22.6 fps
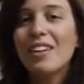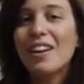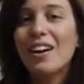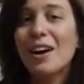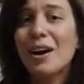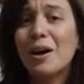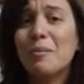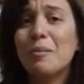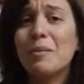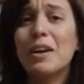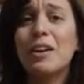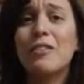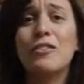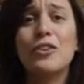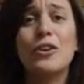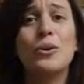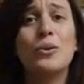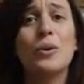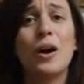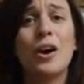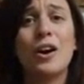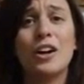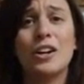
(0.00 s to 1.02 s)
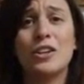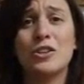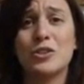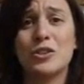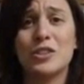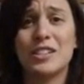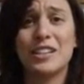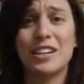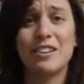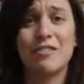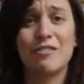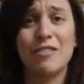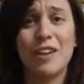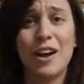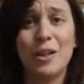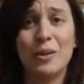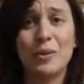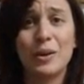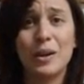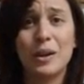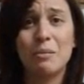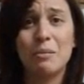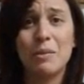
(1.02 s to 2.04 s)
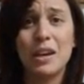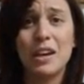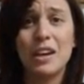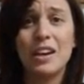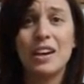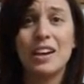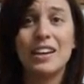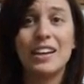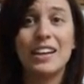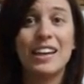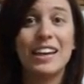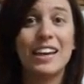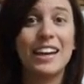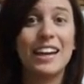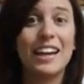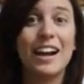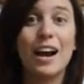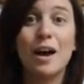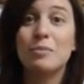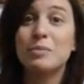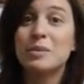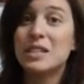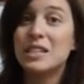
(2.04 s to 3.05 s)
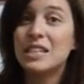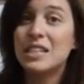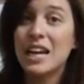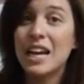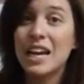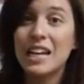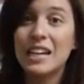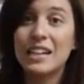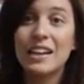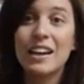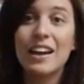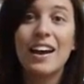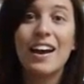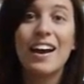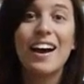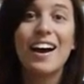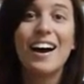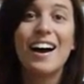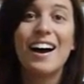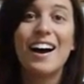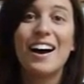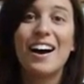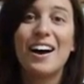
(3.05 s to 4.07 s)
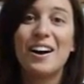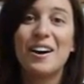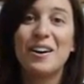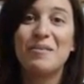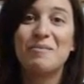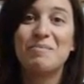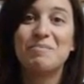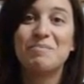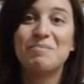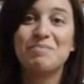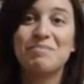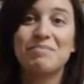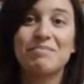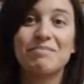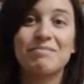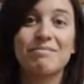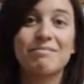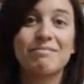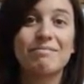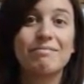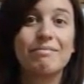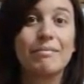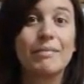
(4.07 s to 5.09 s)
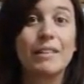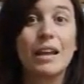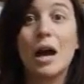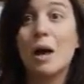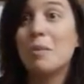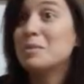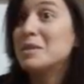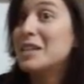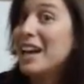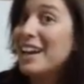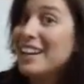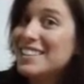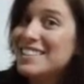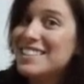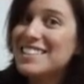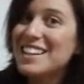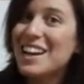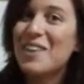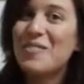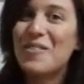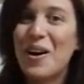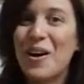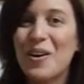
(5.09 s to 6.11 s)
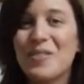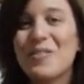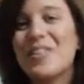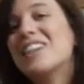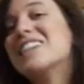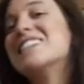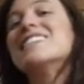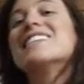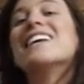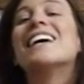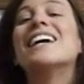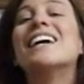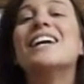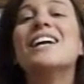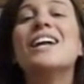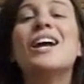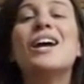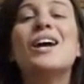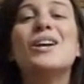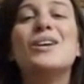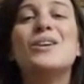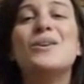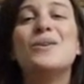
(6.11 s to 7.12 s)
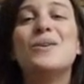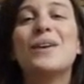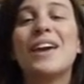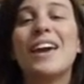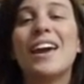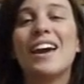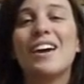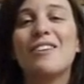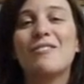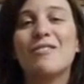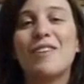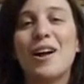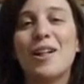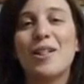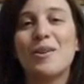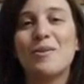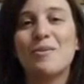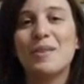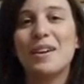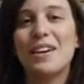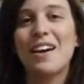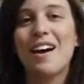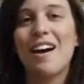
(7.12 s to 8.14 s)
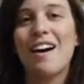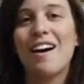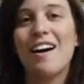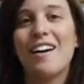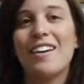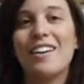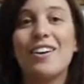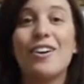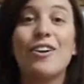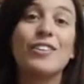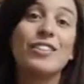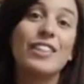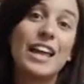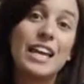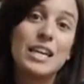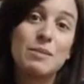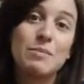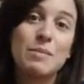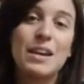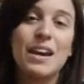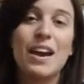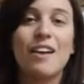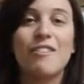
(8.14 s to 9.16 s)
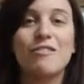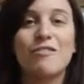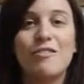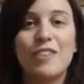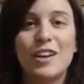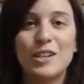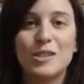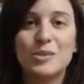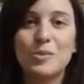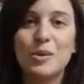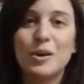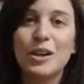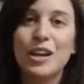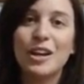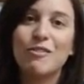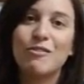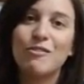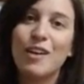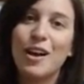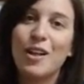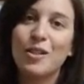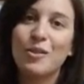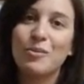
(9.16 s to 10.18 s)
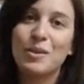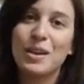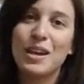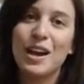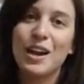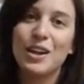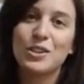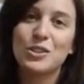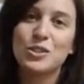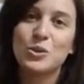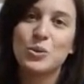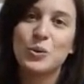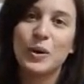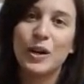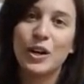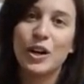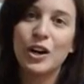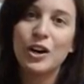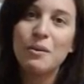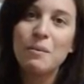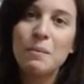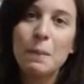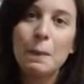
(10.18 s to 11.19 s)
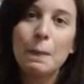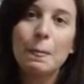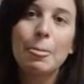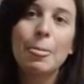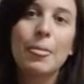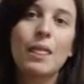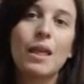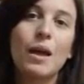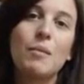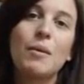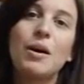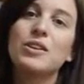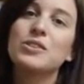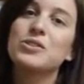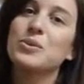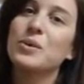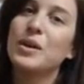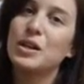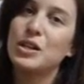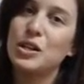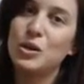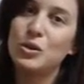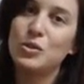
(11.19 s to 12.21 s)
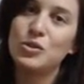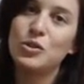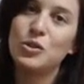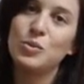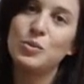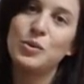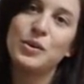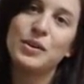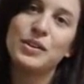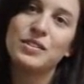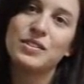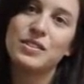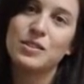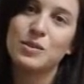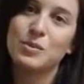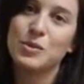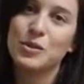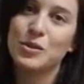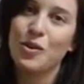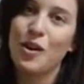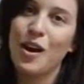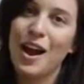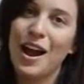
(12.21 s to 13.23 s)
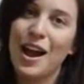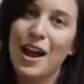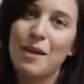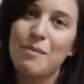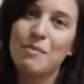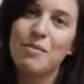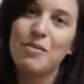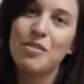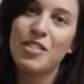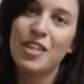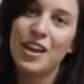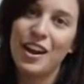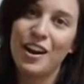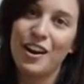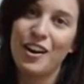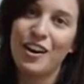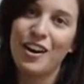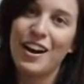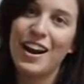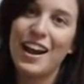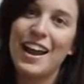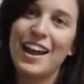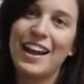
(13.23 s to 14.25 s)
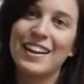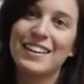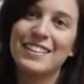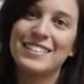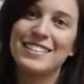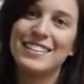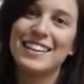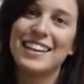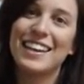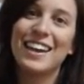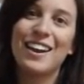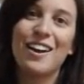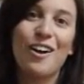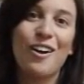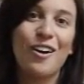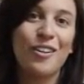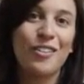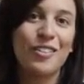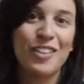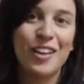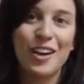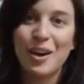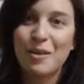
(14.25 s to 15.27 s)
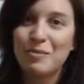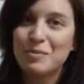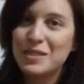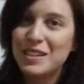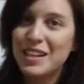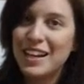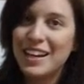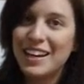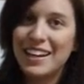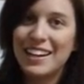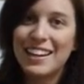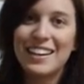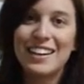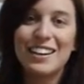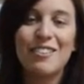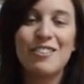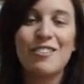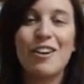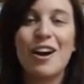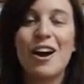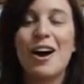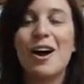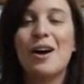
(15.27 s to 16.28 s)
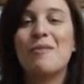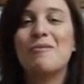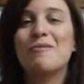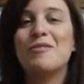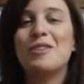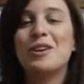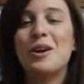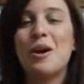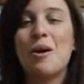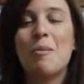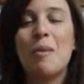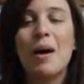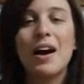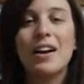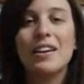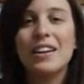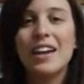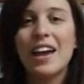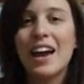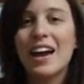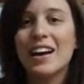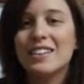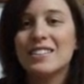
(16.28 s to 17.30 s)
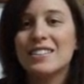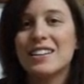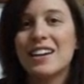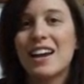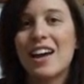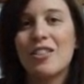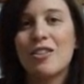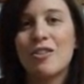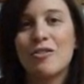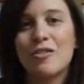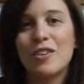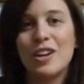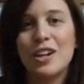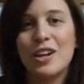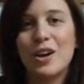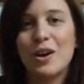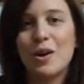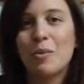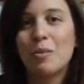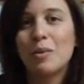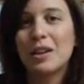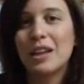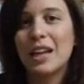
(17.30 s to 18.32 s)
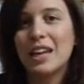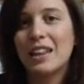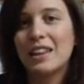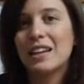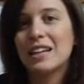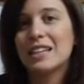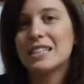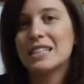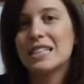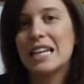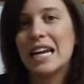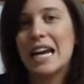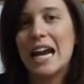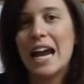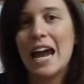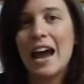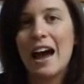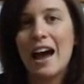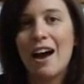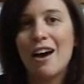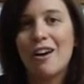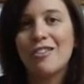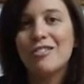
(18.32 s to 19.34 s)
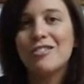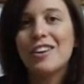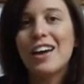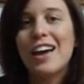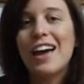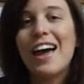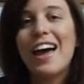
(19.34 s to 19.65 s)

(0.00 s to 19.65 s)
If you are interested in following me and getting up-to-date updates about my site, you can follow me on, or like me on Facebook and follow me on Twitter. I'm also on YouTube. You can subscribe there and get all the updated video podcasts and other video playlists that I have.